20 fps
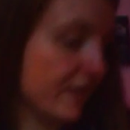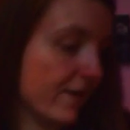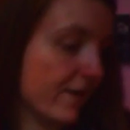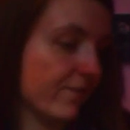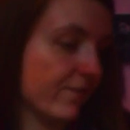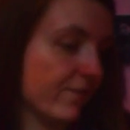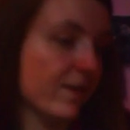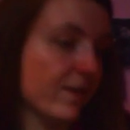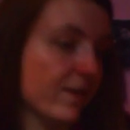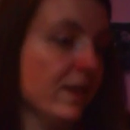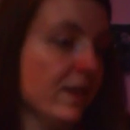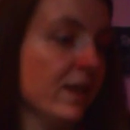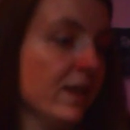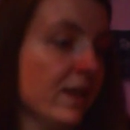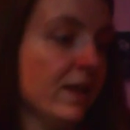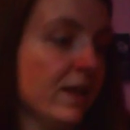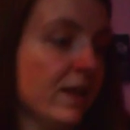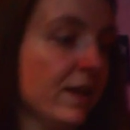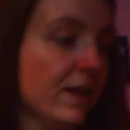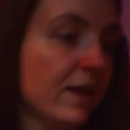safe.
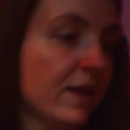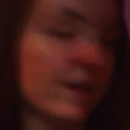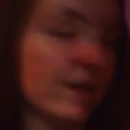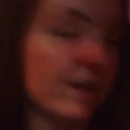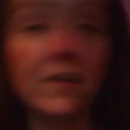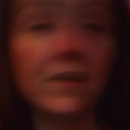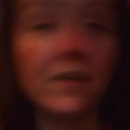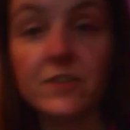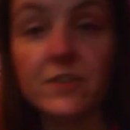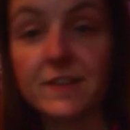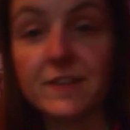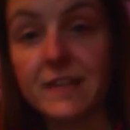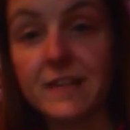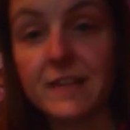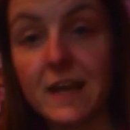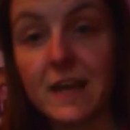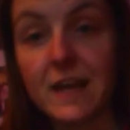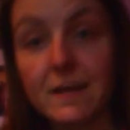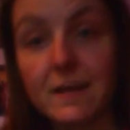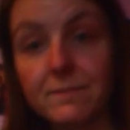Another
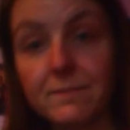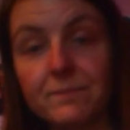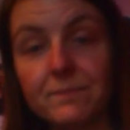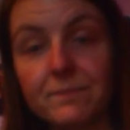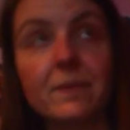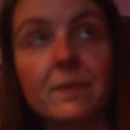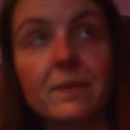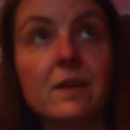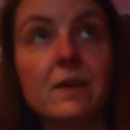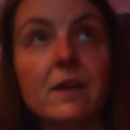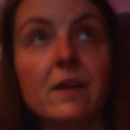Disney item.